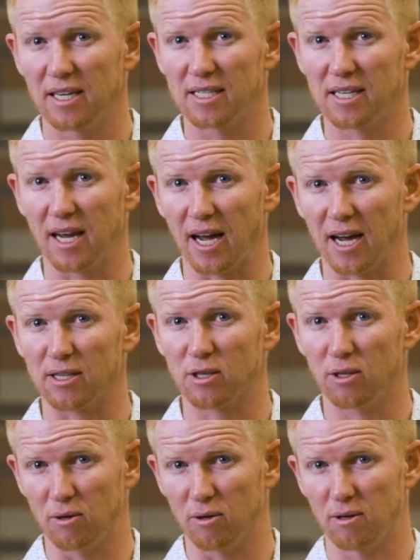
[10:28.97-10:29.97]
He's going to
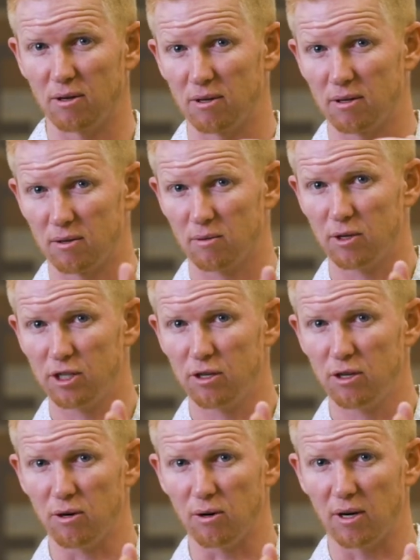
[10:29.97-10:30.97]
ask you, what'd you
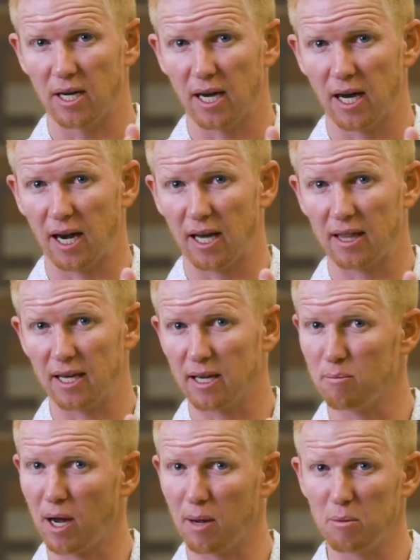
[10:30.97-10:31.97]
do? And I think
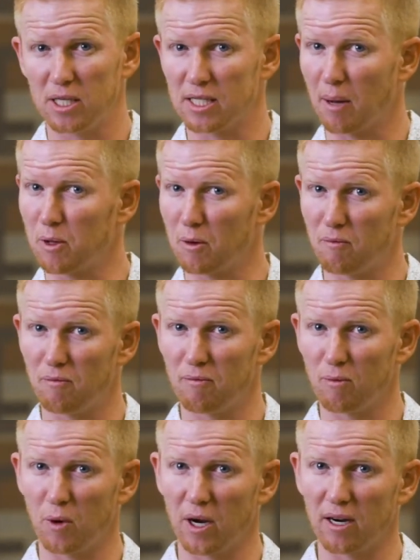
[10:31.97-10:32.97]
it might be something
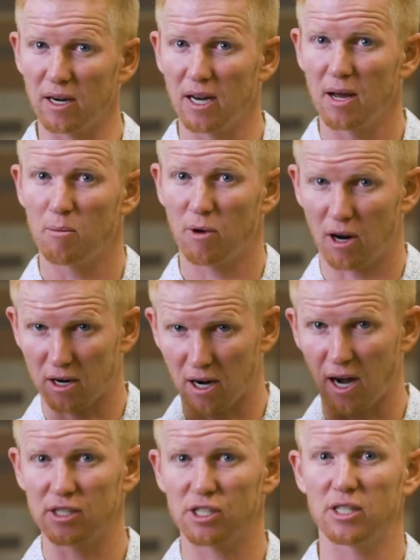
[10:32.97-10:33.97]
weird, but our
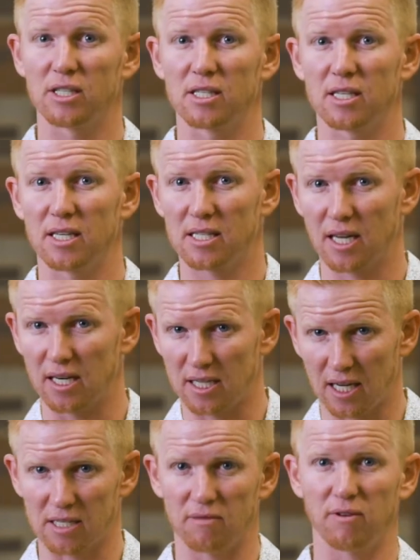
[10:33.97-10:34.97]
conscience is going to
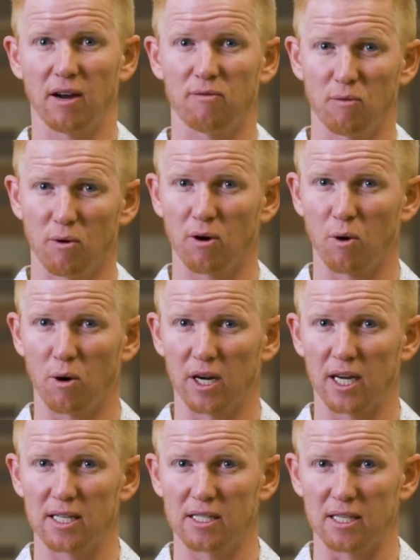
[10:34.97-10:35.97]
testify for or
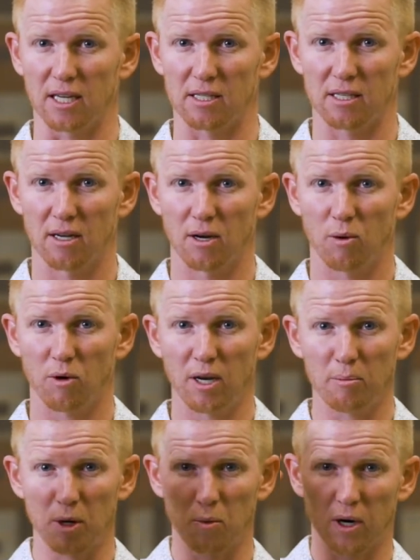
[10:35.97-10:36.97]
against us.
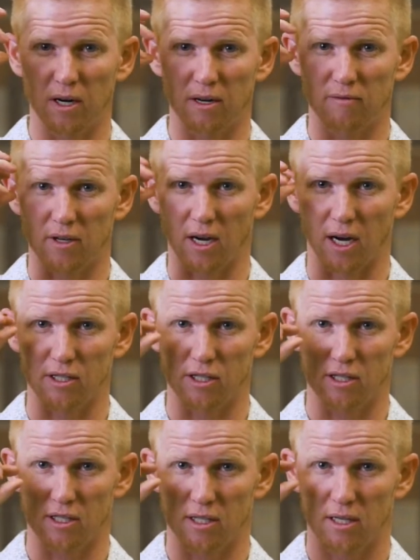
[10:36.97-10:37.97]
Wouldn't it be weird if the
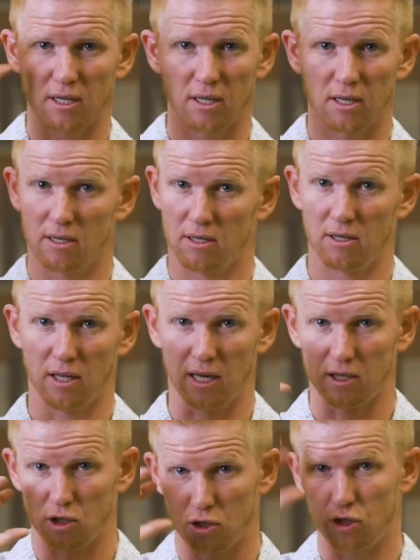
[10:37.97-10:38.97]
conscience could
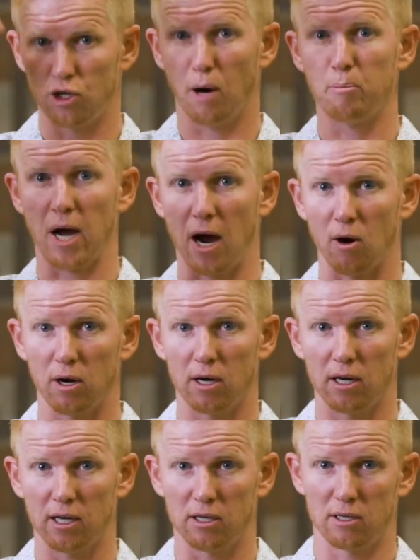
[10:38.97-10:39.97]
like jump out
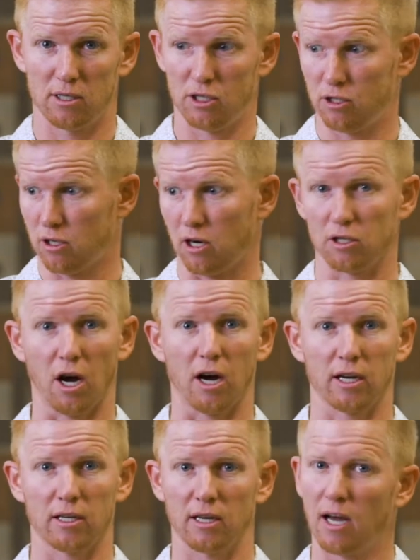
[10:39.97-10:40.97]
and just start
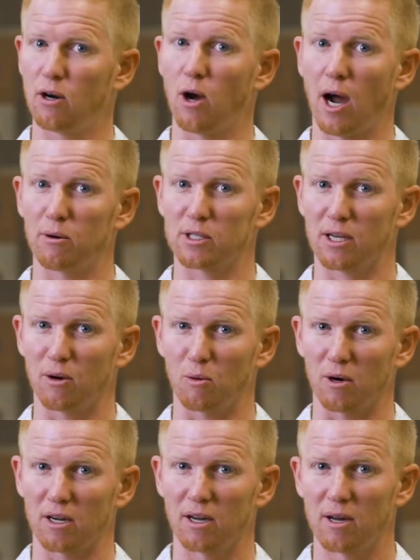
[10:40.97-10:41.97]
talking? I don't know how it's going to
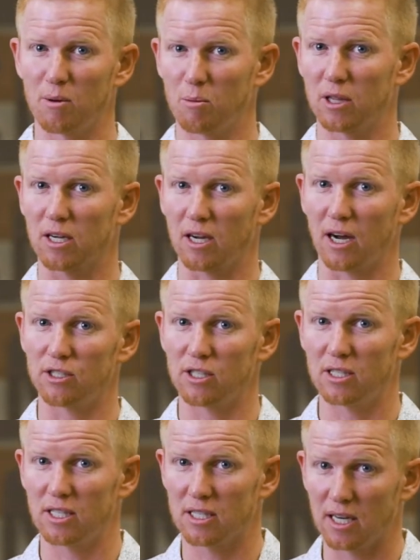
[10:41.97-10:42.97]
work, but the
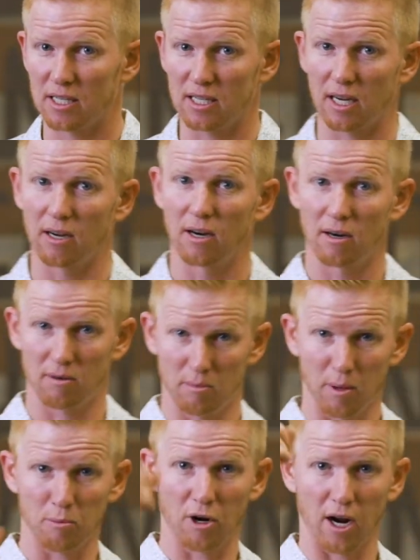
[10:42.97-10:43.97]
conscience is going to say,
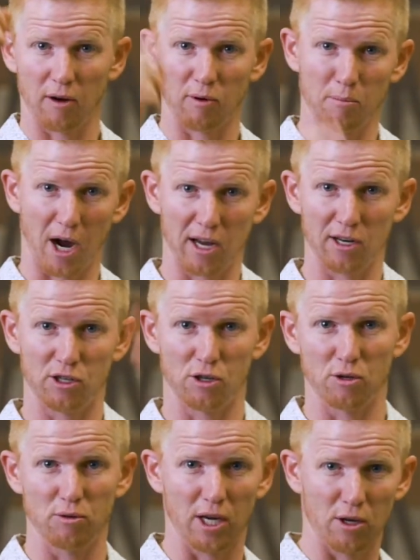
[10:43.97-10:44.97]
remember I reminded
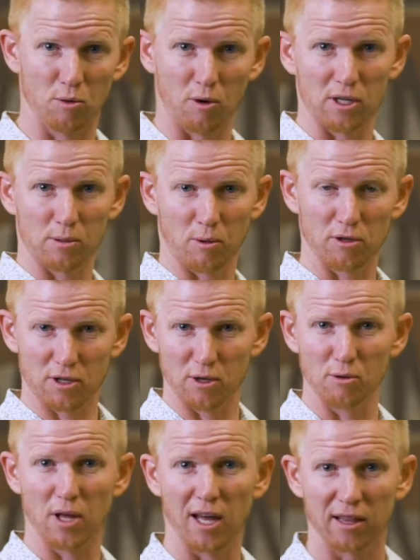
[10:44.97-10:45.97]
you that you weren't supposed to
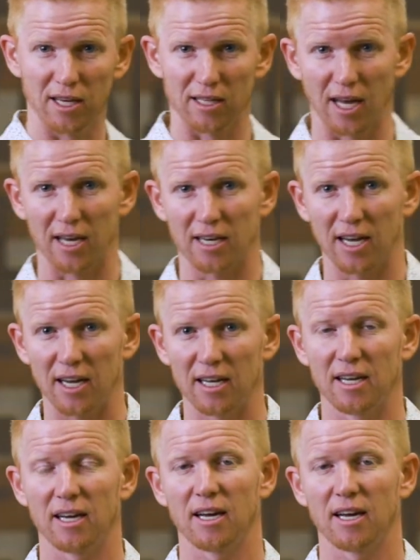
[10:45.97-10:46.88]
do that thing that day,